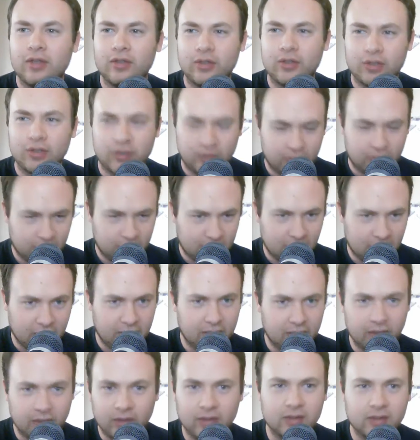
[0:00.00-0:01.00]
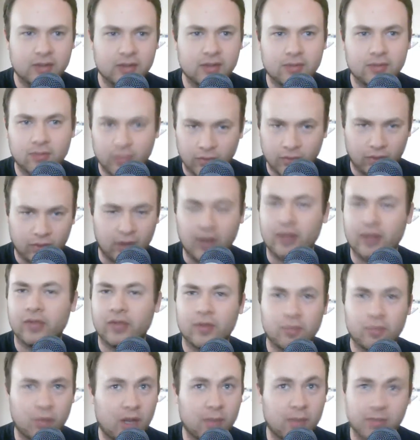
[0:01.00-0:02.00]
you just kind of get this thought
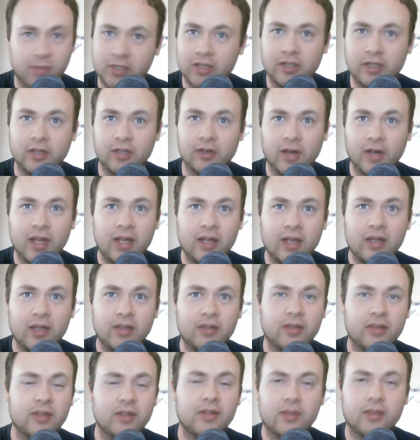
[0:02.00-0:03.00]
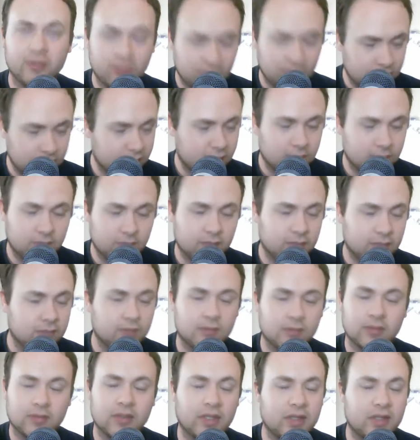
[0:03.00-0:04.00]
that pops into your head that
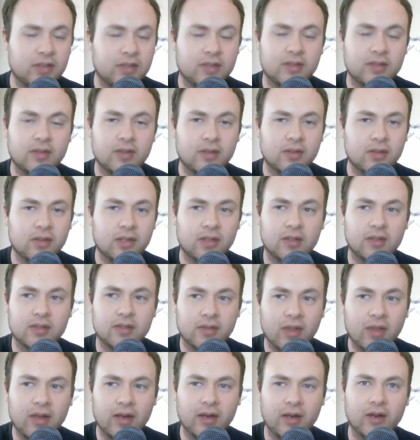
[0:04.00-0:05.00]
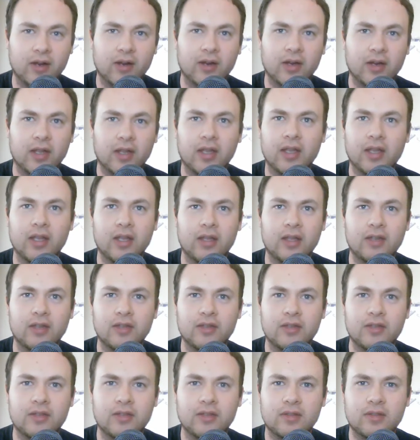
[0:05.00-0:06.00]
it's it's there
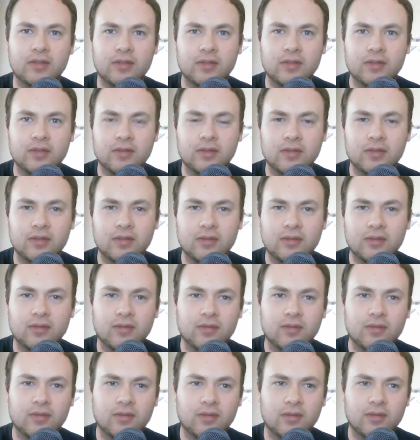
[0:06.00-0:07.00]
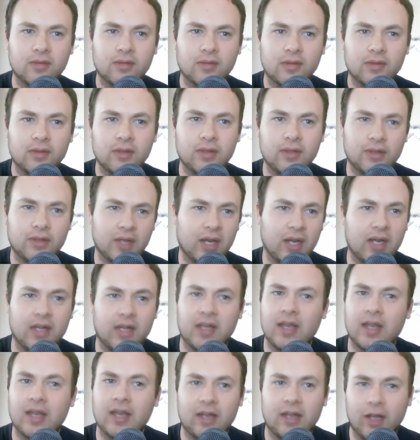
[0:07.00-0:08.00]
and you kind
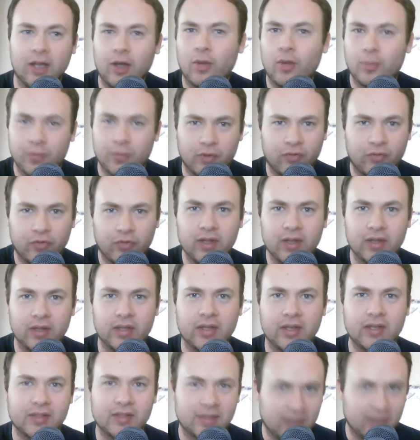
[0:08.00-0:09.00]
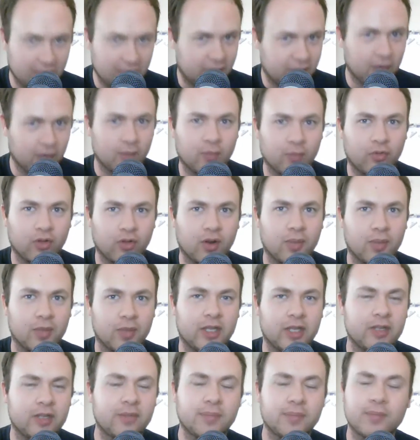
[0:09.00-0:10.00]
of can't help the feelings that come from
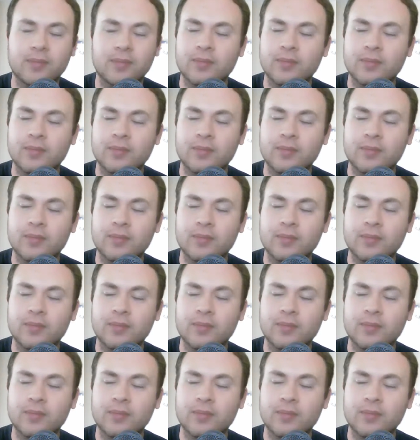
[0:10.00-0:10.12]
it.